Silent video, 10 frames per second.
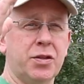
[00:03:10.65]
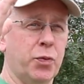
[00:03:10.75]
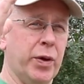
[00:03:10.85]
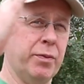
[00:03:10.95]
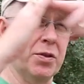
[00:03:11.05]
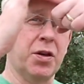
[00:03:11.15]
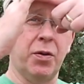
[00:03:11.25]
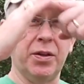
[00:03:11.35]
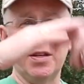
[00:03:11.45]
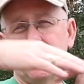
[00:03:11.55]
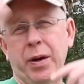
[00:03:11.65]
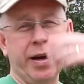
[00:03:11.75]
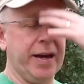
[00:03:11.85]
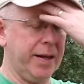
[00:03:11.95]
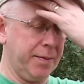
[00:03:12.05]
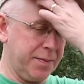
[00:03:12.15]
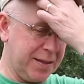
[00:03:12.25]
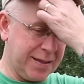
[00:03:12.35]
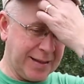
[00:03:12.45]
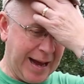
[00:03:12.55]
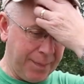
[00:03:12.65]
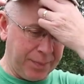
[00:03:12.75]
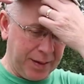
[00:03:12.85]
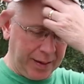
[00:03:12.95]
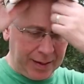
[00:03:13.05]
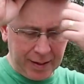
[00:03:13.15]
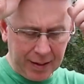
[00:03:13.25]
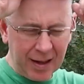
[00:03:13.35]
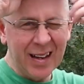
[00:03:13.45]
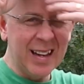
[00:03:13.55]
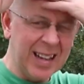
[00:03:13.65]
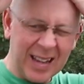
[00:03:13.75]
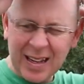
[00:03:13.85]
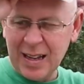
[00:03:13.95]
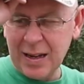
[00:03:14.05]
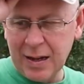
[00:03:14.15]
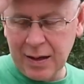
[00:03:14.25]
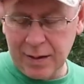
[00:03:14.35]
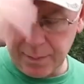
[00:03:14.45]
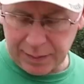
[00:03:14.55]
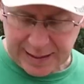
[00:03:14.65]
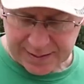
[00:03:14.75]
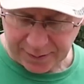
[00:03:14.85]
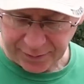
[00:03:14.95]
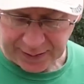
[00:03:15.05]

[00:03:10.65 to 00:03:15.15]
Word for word: The wind was going this way, and it, it snapped the snapped the plastic plastic holders.